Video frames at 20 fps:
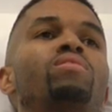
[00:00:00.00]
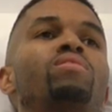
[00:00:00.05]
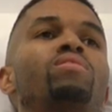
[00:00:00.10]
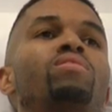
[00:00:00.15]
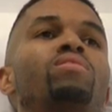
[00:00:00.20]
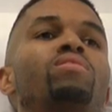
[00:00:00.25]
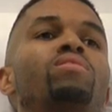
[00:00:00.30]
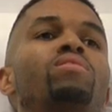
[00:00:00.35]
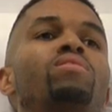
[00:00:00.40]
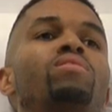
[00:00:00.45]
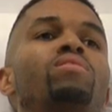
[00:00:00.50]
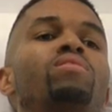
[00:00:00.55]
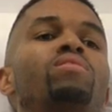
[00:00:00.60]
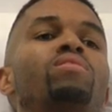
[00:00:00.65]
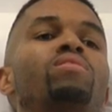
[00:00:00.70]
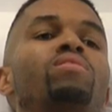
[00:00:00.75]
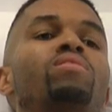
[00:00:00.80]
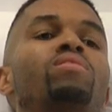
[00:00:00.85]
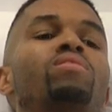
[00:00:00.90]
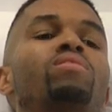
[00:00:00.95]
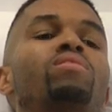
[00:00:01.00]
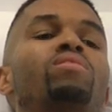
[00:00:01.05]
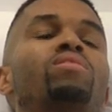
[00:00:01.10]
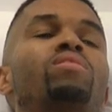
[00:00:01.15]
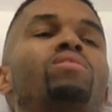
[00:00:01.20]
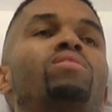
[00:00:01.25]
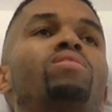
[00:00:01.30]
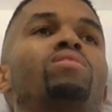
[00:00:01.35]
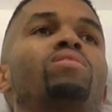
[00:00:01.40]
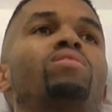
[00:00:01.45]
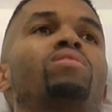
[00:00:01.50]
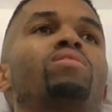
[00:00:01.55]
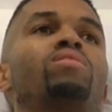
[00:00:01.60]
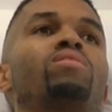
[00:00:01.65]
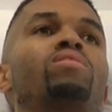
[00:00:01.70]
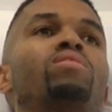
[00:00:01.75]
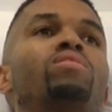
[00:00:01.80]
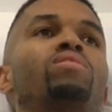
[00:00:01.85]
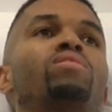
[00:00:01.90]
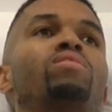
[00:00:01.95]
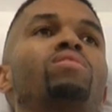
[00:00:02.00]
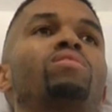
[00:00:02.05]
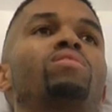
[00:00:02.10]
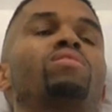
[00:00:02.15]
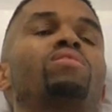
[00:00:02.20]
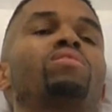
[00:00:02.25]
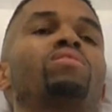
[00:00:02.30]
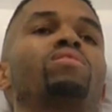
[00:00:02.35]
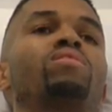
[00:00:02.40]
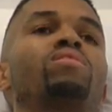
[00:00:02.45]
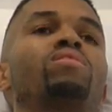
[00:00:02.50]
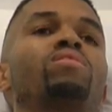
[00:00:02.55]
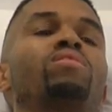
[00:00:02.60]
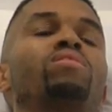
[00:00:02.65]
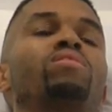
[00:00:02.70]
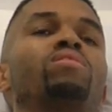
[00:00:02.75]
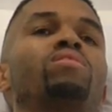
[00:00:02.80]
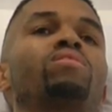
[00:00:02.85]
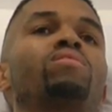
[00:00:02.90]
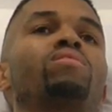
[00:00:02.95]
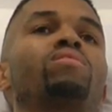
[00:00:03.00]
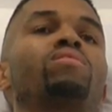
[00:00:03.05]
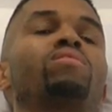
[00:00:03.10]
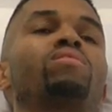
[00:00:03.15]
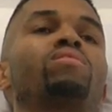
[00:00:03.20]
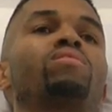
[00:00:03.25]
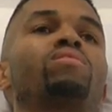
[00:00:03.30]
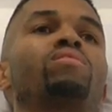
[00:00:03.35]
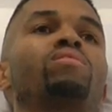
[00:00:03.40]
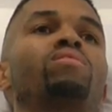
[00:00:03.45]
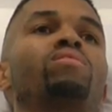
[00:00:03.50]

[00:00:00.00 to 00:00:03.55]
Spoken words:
(no one is talking)